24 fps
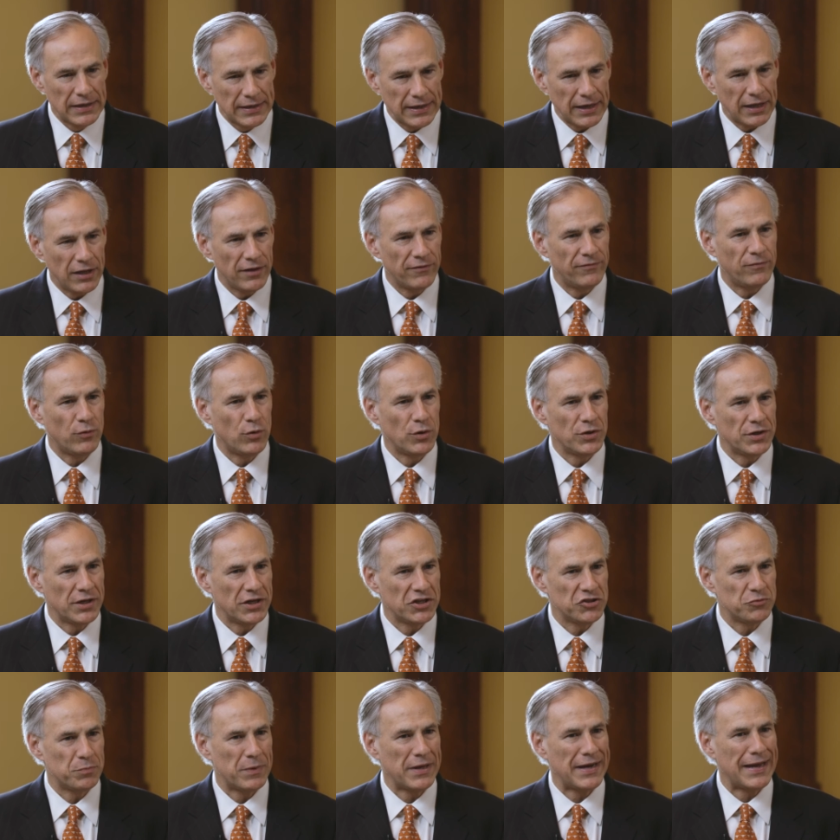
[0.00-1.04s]
California
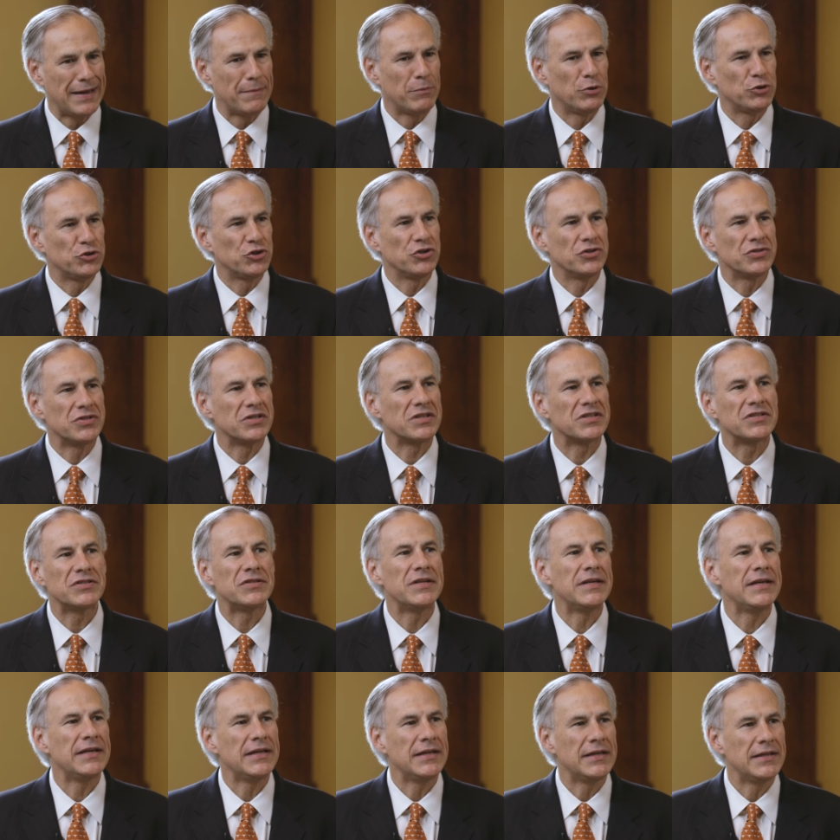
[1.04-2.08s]
has been able to
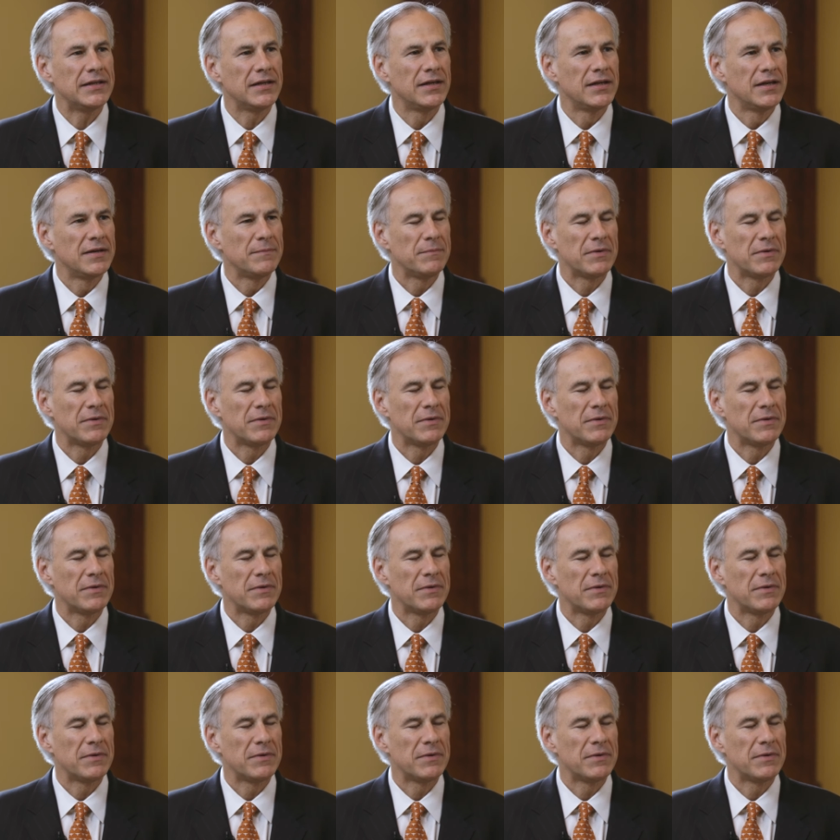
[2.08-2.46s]
succeed